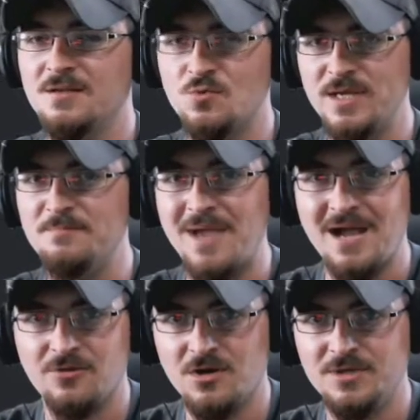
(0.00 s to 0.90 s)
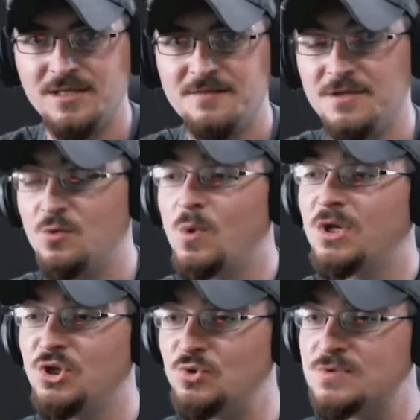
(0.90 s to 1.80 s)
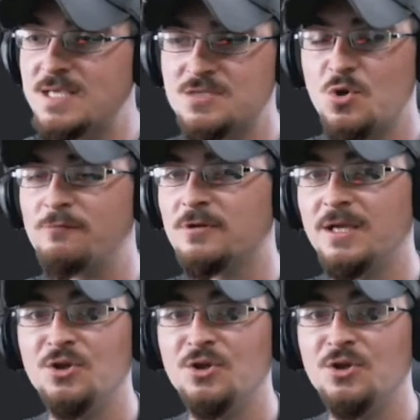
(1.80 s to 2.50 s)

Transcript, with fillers: green background in it that you want to use as an overlay,